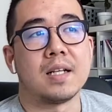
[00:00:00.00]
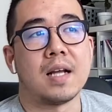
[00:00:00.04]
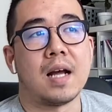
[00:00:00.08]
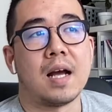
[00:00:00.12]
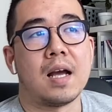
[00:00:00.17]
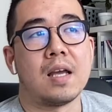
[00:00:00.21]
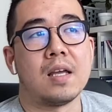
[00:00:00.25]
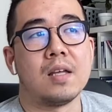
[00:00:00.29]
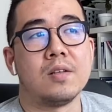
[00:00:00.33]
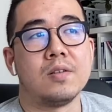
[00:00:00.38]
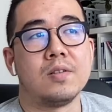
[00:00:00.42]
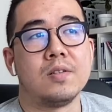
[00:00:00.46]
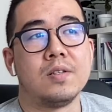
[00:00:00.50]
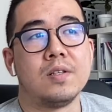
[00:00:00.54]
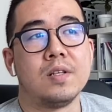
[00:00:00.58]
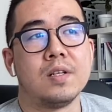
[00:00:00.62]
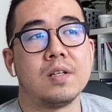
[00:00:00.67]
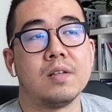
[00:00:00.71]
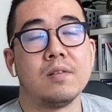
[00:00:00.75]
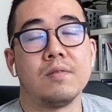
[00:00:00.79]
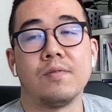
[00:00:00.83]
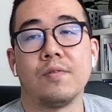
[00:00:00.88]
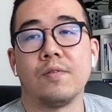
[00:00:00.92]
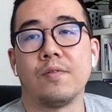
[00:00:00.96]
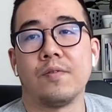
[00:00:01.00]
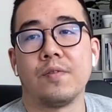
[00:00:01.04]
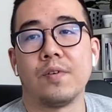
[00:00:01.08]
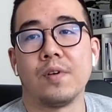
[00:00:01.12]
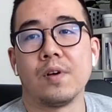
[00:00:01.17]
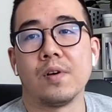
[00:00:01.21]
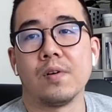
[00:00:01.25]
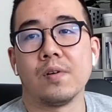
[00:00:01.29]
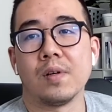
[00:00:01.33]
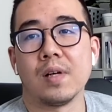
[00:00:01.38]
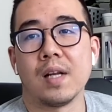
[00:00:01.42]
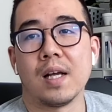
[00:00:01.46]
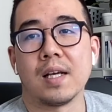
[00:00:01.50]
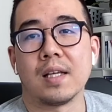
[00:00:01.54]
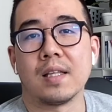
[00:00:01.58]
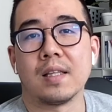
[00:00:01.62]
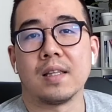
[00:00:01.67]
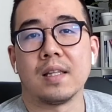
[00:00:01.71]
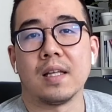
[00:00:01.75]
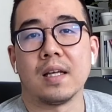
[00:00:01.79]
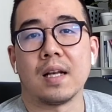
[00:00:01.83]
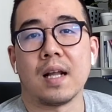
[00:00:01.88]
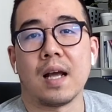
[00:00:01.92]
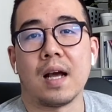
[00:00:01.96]
I didn't feel like
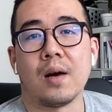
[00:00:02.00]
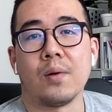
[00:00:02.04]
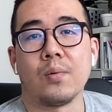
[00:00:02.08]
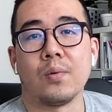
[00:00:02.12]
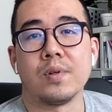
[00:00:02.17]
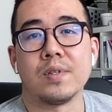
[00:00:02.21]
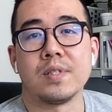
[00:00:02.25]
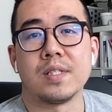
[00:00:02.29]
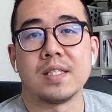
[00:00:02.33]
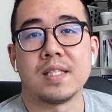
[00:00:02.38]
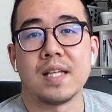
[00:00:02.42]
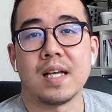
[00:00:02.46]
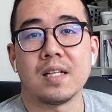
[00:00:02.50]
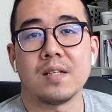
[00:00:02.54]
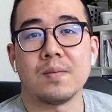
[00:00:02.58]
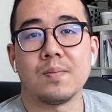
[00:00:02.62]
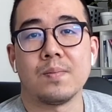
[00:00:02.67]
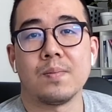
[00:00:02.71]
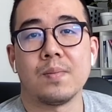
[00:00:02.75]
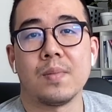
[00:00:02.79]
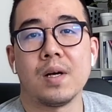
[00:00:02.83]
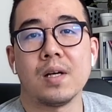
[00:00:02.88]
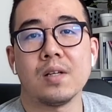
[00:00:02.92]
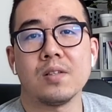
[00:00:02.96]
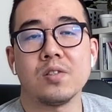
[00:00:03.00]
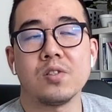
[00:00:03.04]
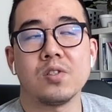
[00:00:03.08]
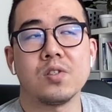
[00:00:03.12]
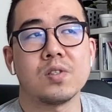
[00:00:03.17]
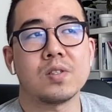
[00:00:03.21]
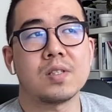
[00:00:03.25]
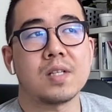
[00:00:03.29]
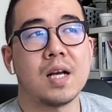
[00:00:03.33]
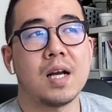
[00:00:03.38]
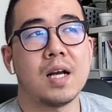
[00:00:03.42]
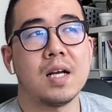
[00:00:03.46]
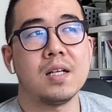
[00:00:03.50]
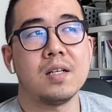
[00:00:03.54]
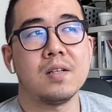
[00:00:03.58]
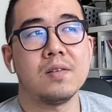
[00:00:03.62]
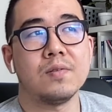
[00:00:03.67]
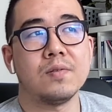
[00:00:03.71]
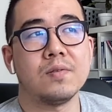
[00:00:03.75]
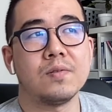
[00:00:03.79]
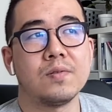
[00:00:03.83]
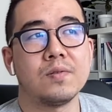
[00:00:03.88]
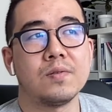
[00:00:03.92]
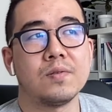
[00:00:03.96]
that I was that much kind
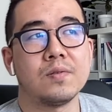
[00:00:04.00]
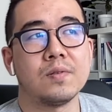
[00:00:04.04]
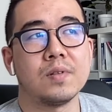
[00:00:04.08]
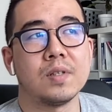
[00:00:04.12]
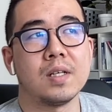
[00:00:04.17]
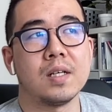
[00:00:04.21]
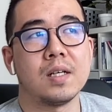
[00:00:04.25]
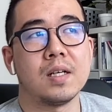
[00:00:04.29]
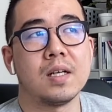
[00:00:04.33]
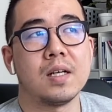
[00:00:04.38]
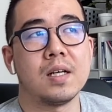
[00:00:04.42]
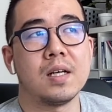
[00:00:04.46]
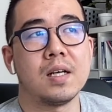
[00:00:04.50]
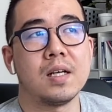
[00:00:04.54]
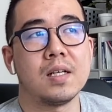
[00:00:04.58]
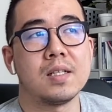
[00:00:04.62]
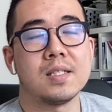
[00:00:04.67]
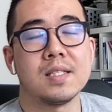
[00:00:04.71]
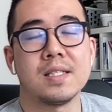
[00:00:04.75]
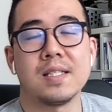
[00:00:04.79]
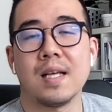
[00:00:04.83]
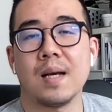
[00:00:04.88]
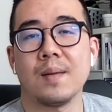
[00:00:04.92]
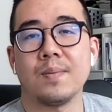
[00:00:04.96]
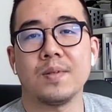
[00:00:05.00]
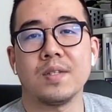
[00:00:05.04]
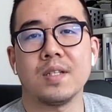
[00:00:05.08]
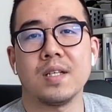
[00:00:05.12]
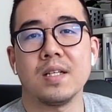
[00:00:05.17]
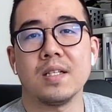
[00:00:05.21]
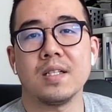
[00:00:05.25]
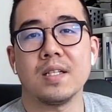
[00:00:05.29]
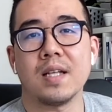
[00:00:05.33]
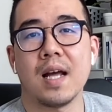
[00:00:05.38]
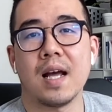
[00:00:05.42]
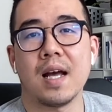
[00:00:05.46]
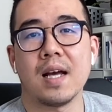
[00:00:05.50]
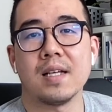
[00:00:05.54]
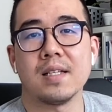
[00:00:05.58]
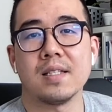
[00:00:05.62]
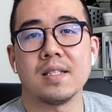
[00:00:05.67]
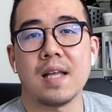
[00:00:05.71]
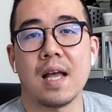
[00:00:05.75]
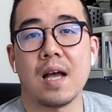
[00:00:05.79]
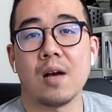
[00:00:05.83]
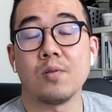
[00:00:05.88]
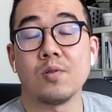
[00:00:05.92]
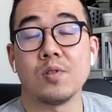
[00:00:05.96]
of accepted as
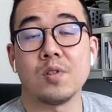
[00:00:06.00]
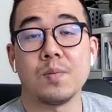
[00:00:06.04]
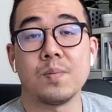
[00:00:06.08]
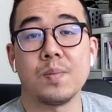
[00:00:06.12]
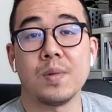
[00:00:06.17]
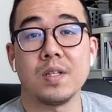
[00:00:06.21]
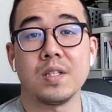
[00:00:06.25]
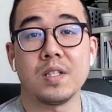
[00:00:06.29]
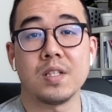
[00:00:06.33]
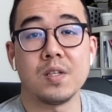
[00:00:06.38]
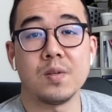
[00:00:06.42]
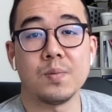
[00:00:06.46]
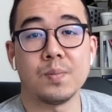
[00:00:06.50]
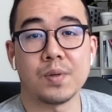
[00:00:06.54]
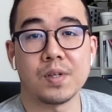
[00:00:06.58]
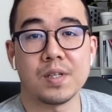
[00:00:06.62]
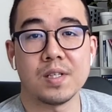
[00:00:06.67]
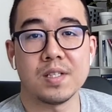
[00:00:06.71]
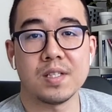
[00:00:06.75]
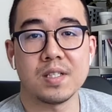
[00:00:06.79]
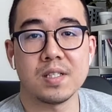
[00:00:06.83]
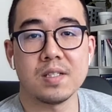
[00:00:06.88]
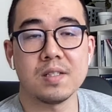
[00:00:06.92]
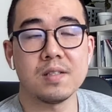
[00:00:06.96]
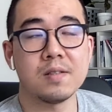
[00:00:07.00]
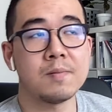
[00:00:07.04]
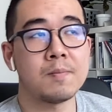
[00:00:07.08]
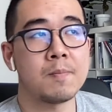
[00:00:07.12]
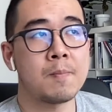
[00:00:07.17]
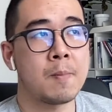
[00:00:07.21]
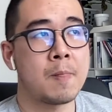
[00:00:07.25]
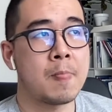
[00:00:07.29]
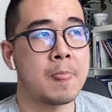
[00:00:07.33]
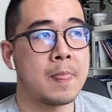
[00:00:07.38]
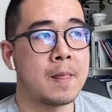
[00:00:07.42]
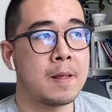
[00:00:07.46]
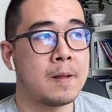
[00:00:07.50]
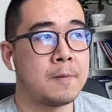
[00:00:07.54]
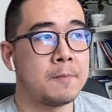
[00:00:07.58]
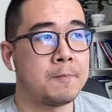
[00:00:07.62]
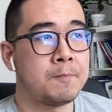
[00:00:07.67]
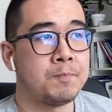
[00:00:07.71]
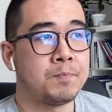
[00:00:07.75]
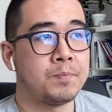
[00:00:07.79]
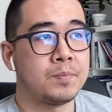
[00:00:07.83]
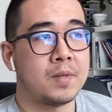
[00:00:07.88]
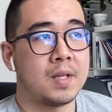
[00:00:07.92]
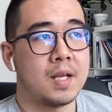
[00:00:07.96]
LGBT person.
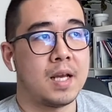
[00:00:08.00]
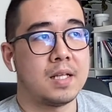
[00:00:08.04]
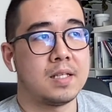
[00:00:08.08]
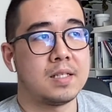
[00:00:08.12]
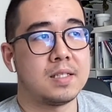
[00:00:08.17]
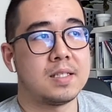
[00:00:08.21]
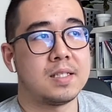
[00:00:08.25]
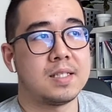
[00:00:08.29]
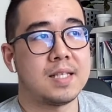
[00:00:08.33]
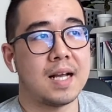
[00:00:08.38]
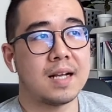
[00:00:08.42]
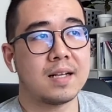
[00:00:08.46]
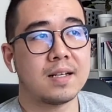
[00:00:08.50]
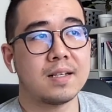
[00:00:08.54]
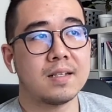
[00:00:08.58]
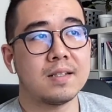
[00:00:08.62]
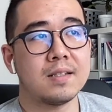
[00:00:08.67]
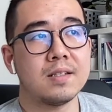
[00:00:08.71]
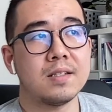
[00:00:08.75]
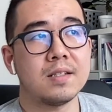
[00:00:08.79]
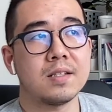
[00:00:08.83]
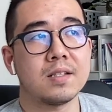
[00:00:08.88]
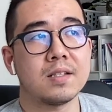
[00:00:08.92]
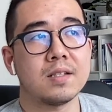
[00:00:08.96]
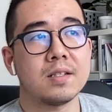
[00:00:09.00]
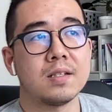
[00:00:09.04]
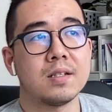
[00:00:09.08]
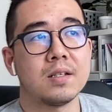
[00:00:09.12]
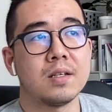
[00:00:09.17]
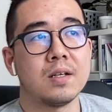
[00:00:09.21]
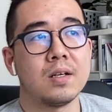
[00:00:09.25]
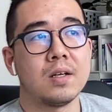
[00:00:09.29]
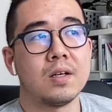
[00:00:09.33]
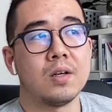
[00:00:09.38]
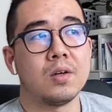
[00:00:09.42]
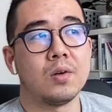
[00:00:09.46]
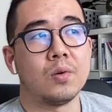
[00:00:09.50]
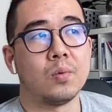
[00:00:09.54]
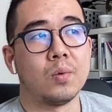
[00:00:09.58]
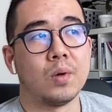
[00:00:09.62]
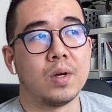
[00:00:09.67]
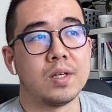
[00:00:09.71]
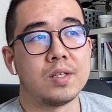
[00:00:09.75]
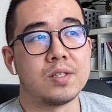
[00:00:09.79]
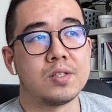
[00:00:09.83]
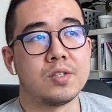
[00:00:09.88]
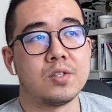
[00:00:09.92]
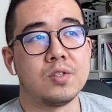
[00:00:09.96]
And the second
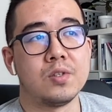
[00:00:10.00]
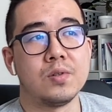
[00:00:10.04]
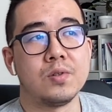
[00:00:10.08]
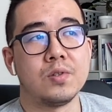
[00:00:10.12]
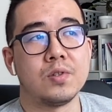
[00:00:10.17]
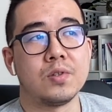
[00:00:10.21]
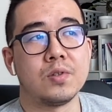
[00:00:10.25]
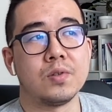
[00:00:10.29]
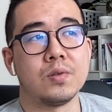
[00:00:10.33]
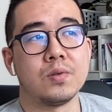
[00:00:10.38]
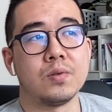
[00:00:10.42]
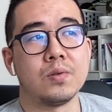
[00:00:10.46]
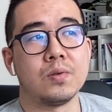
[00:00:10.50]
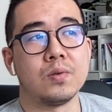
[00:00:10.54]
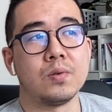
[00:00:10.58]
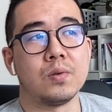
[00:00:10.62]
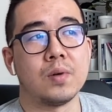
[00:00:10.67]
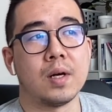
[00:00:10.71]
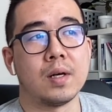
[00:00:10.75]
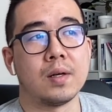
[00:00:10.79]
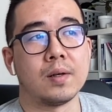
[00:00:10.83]
was due to